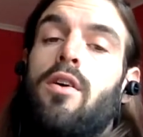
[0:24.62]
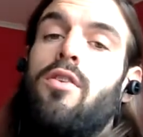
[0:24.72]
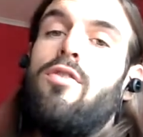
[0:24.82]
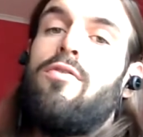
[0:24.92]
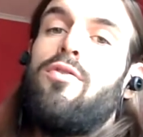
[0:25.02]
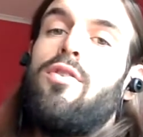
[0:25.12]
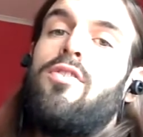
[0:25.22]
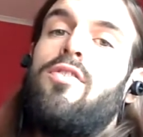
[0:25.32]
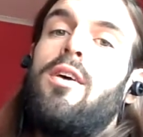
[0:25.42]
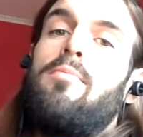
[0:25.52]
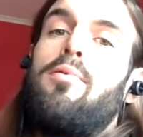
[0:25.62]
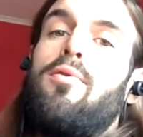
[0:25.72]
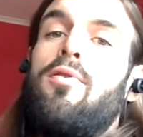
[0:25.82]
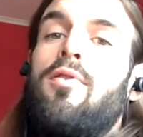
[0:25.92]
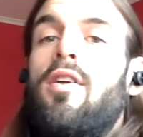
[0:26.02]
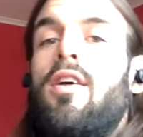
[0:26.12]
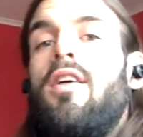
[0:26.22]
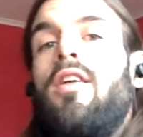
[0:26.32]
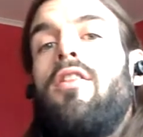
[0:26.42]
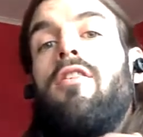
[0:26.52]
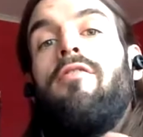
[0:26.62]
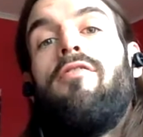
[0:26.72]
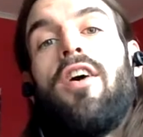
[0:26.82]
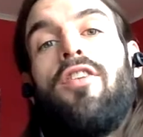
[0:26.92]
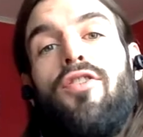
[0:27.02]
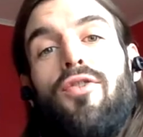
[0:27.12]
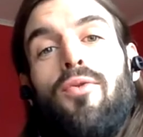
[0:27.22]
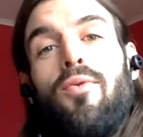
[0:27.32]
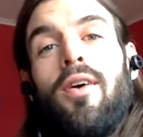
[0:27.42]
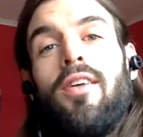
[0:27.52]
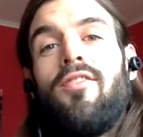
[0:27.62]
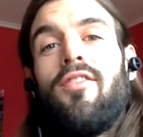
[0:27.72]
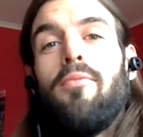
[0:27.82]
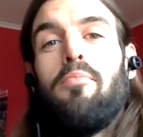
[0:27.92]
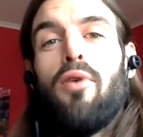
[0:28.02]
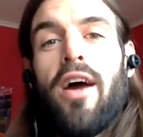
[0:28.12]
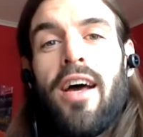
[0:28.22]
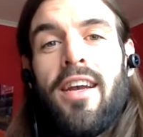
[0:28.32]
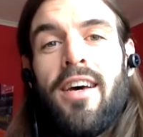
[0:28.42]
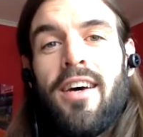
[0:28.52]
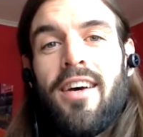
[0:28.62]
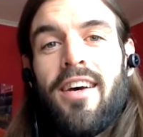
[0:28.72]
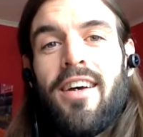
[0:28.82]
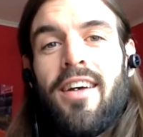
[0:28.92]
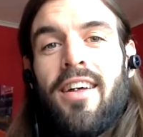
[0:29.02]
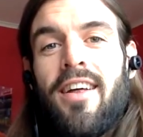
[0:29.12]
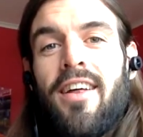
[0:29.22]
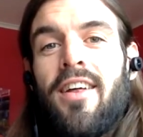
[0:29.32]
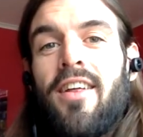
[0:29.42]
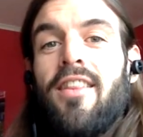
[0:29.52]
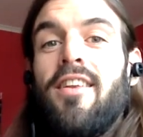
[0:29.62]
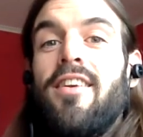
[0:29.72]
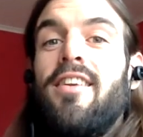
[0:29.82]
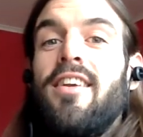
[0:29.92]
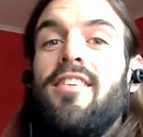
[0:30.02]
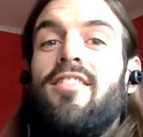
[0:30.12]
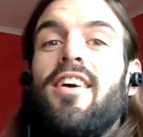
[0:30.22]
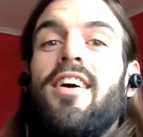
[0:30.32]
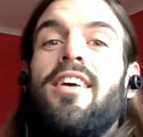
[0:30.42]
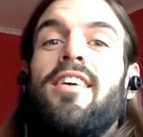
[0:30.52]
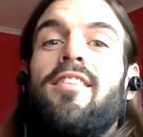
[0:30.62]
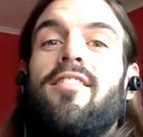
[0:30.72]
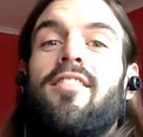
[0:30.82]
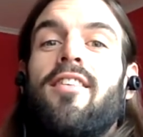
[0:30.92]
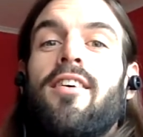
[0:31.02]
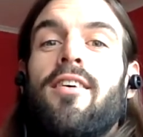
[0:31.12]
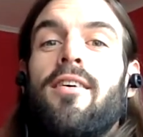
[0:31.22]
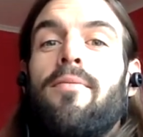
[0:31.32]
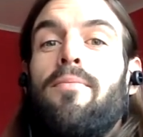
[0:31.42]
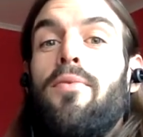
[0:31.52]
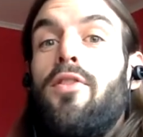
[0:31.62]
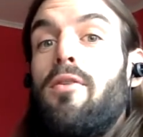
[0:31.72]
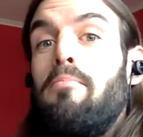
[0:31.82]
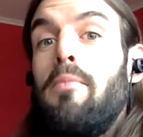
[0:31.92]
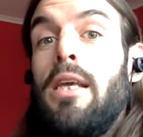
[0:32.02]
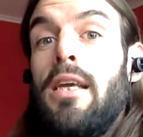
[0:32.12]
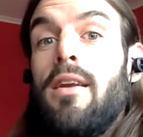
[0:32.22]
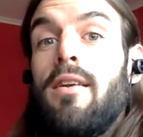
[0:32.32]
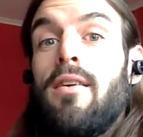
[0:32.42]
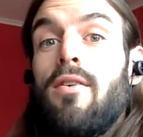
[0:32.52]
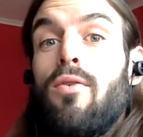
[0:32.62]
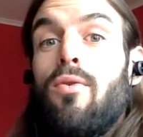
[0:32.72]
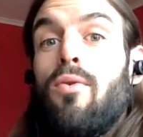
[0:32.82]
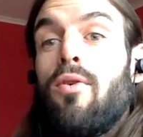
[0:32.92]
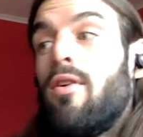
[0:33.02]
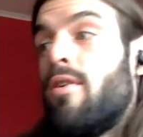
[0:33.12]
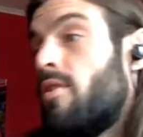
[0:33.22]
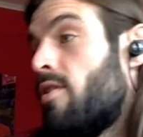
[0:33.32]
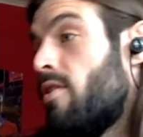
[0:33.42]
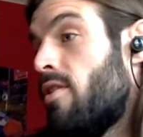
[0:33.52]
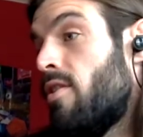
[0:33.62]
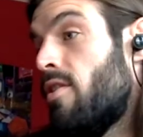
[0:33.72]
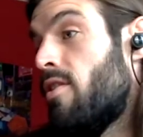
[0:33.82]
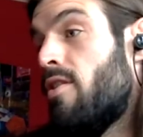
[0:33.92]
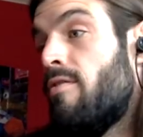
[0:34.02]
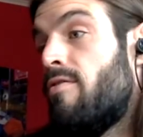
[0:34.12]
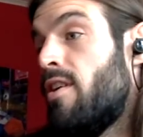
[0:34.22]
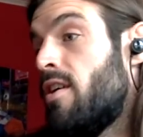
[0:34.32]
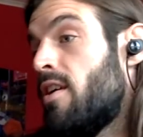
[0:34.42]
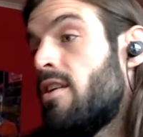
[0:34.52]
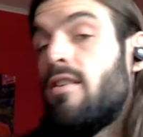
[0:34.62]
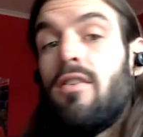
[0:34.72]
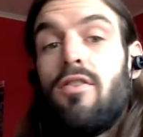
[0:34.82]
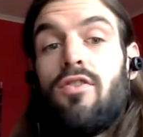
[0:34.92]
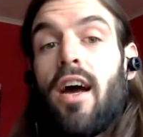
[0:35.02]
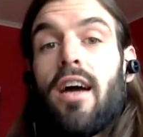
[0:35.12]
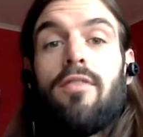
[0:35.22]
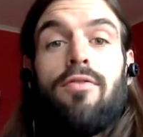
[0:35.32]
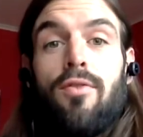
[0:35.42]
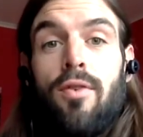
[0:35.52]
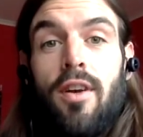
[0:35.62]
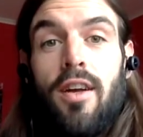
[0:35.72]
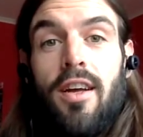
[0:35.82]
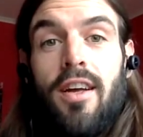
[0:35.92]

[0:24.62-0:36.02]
So, for example, the venue is the bread the DJ is the the meat or the vegan jackfruit